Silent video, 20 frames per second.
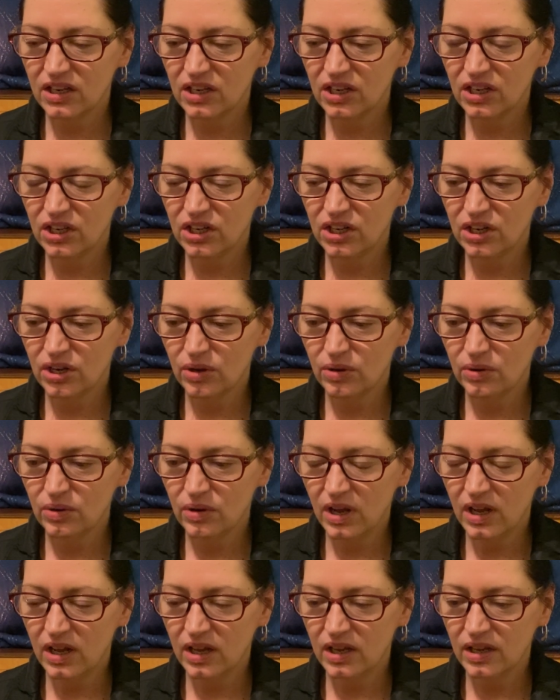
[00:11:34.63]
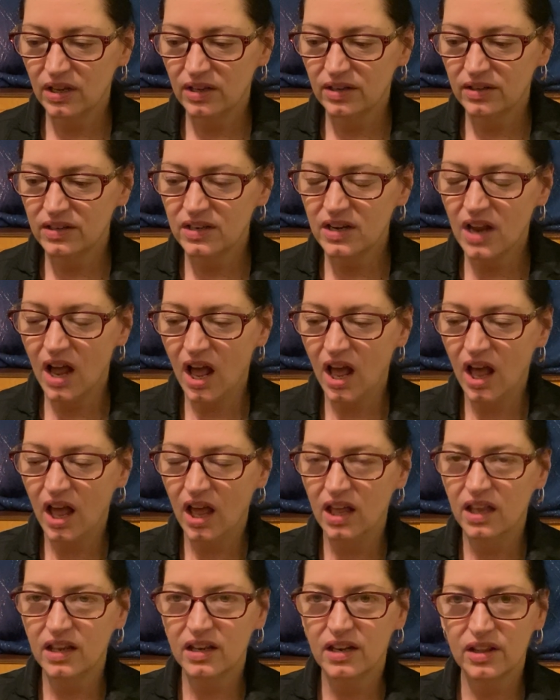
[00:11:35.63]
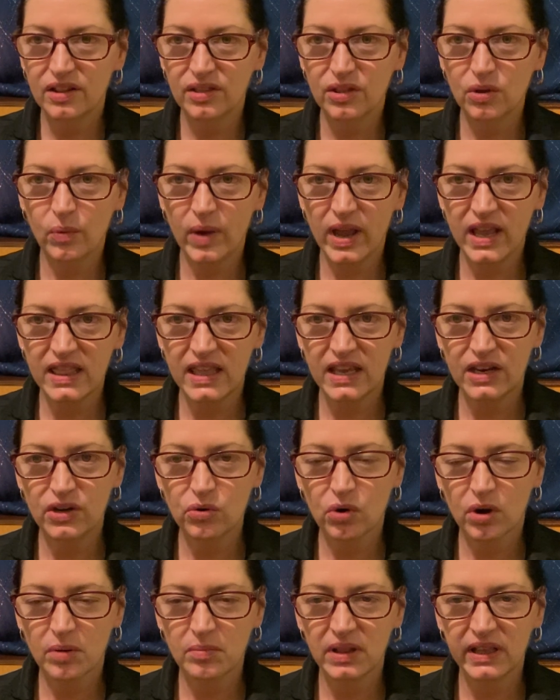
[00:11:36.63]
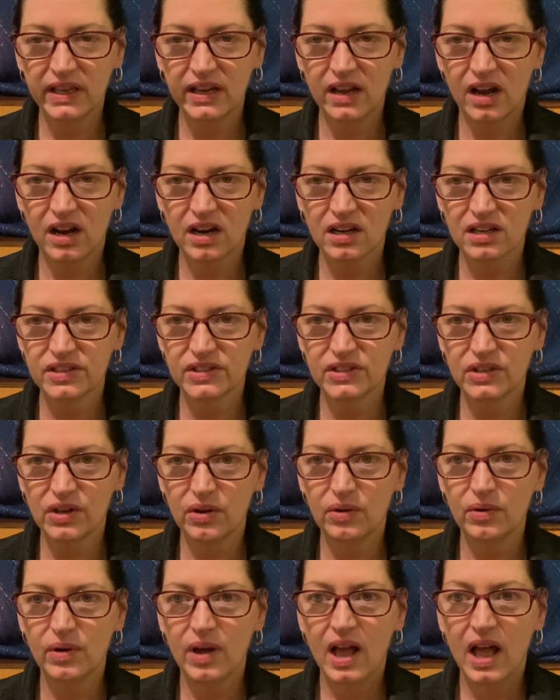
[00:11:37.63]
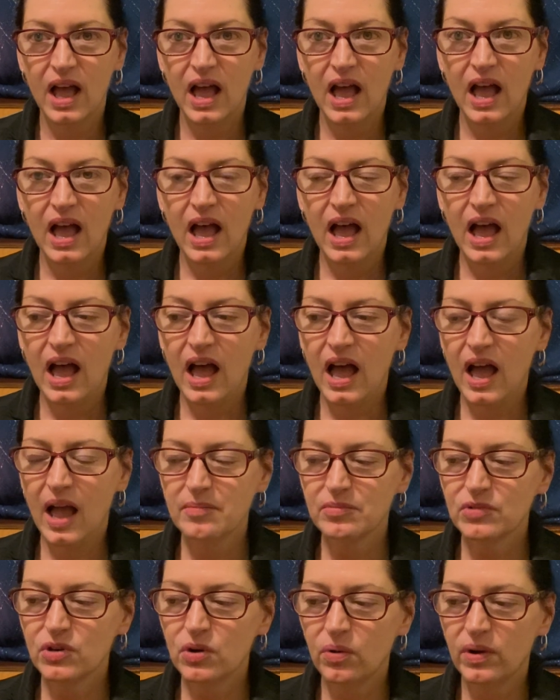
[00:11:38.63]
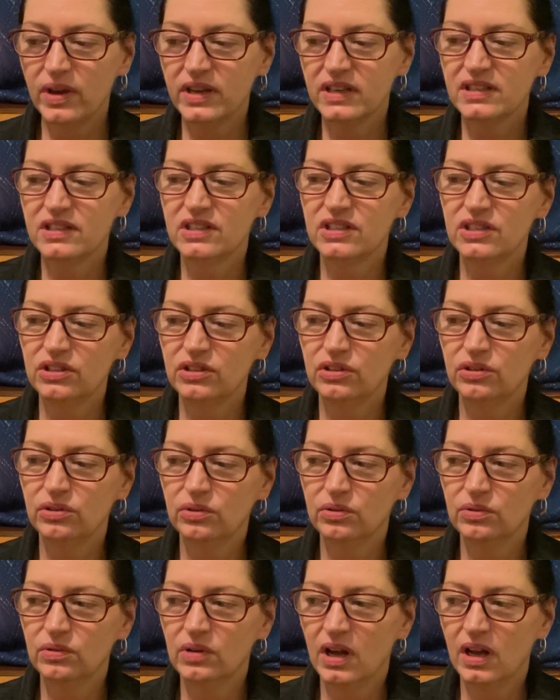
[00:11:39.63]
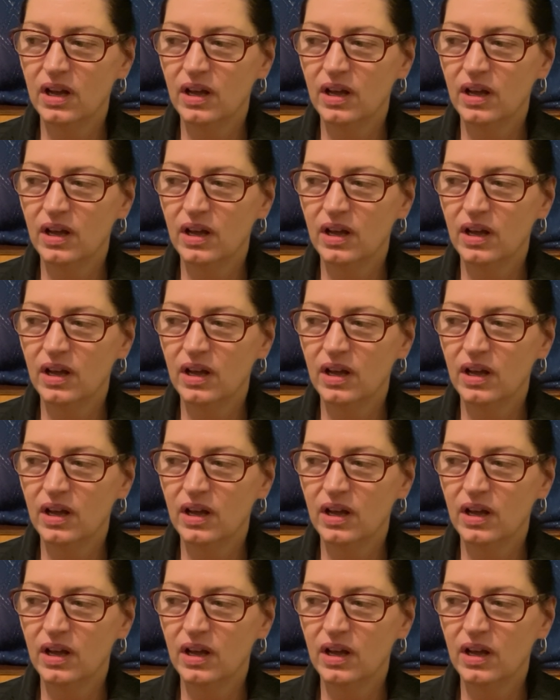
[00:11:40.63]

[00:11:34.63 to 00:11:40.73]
you know, not the way they normally are. So I'm going to